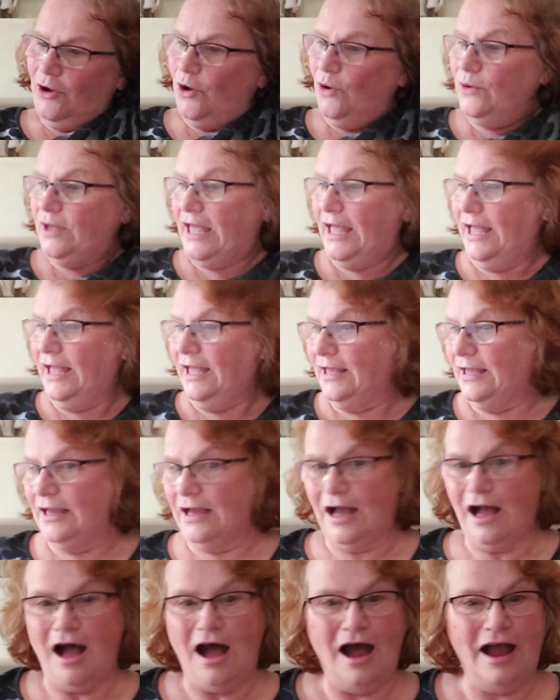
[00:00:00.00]

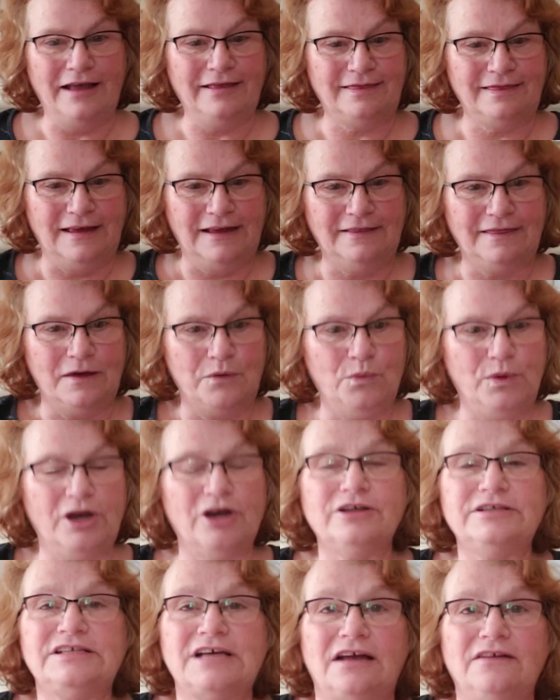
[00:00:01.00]
Okay, I think that we
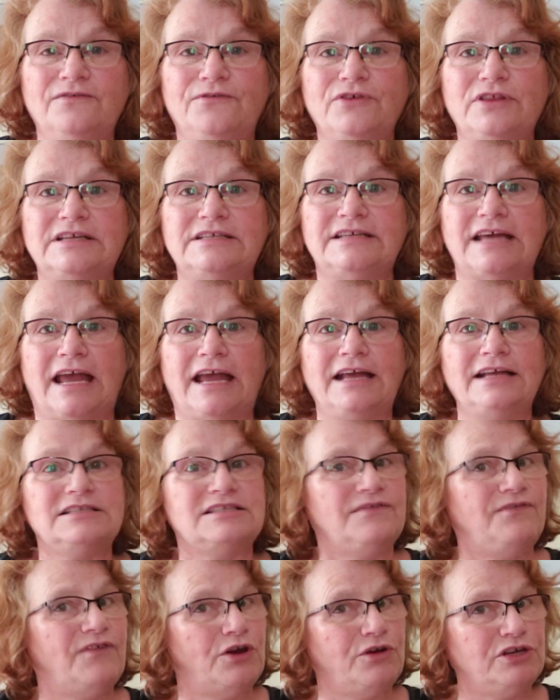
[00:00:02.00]
are done for the day. It's
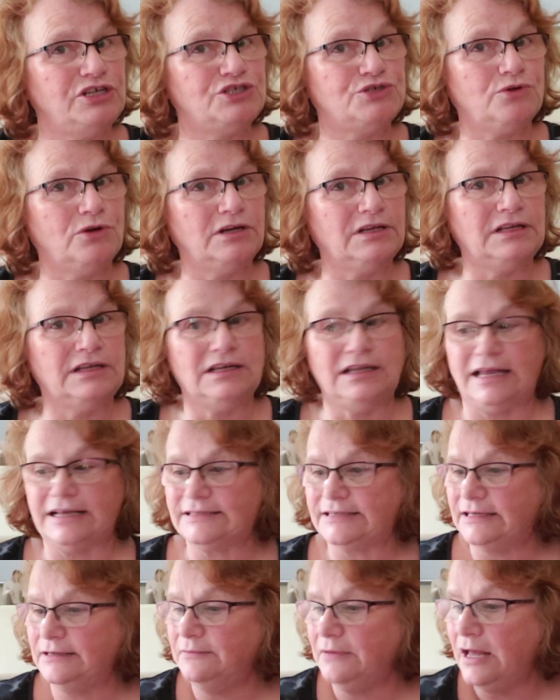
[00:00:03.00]
a very short little
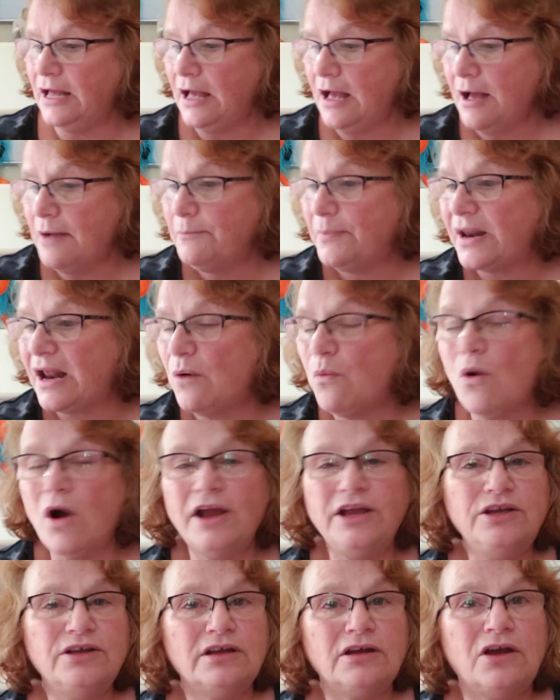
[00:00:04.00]
lesson, but I
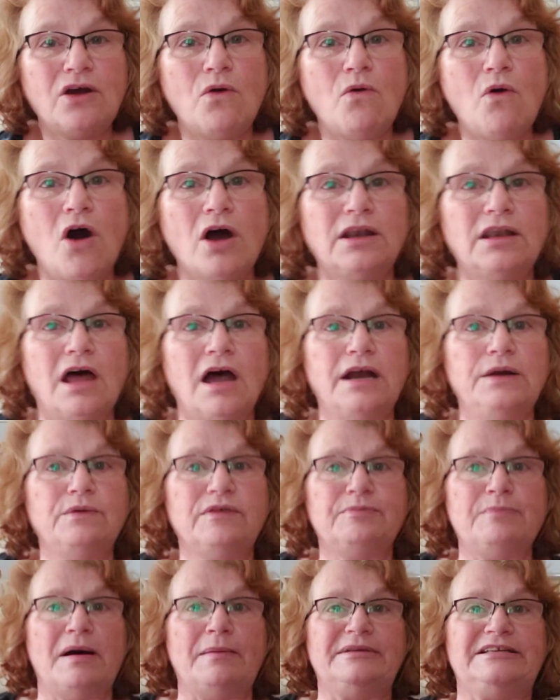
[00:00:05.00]
want you to go online
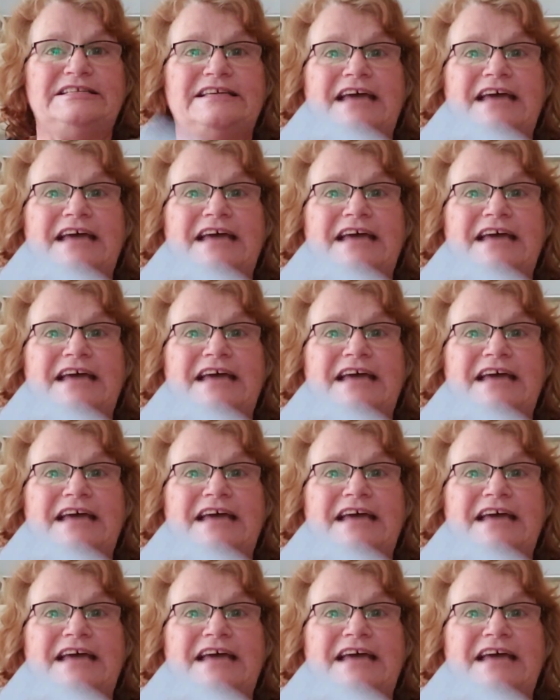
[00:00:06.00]
with mom and